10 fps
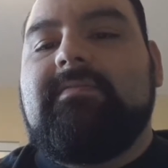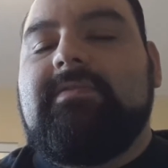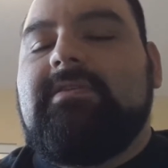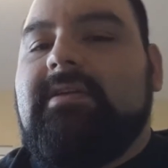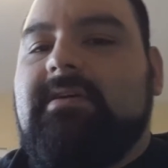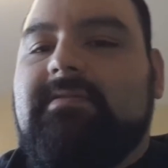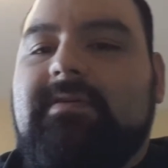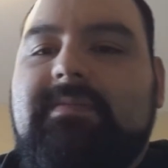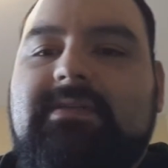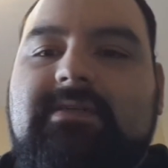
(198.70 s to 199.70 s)
Push it down
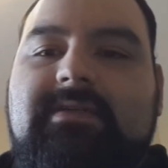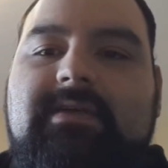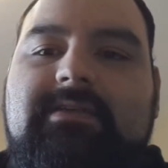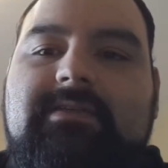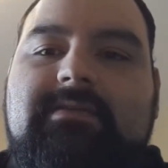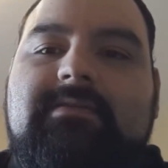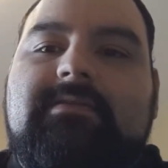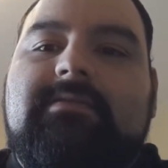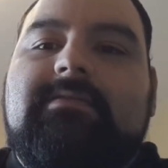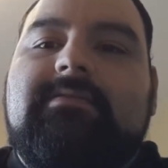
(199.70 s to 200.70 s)
where it makes a connection.
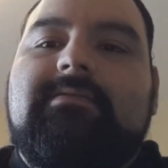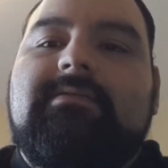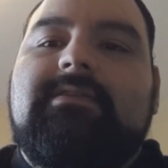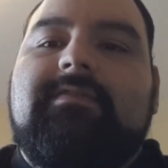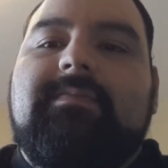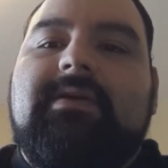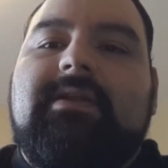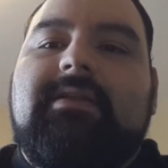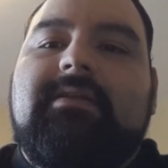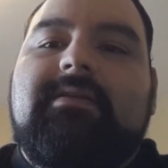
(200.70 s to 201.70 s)
Silver
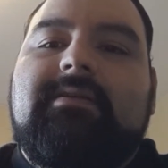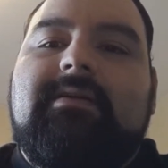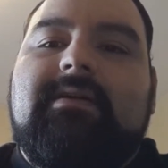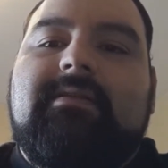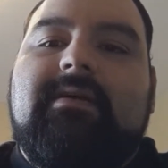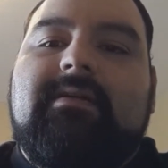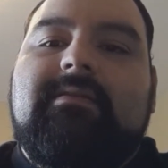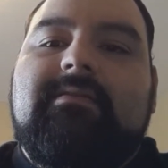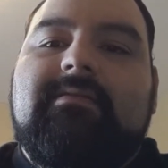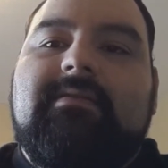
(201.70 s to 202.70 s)
plated
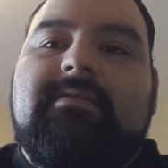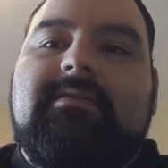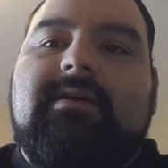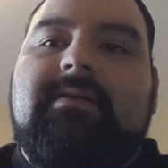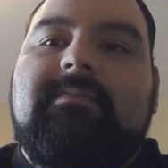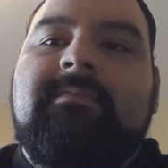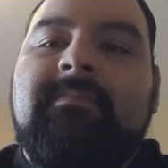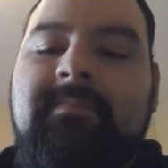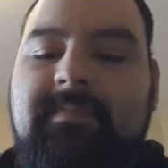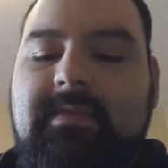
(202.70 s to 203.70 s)
contact on the top
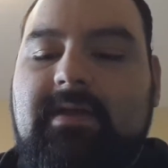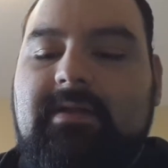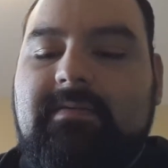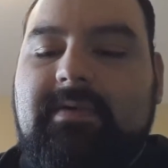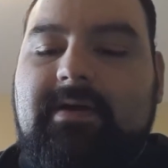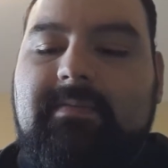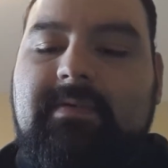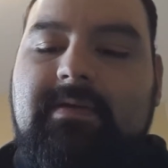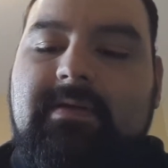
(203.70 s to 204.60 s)
and on the bottom.